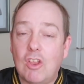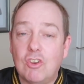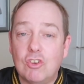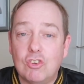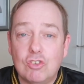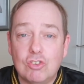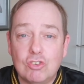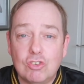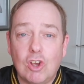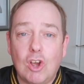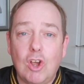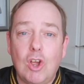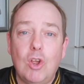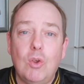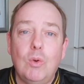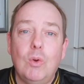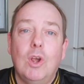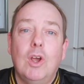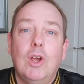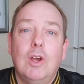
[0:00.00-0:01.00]

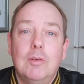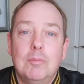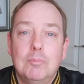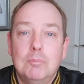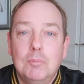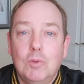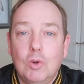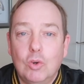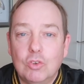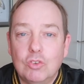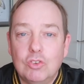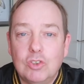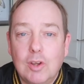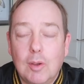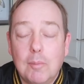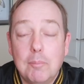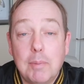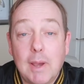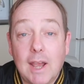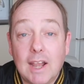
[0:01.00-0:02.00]
So much
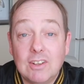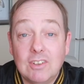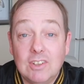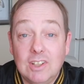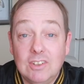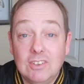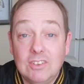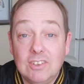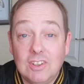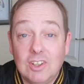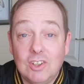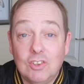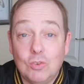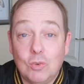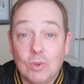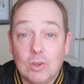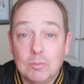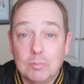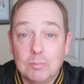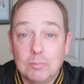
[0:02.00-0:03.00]
packed into this
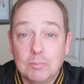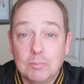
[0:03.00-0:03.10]
one.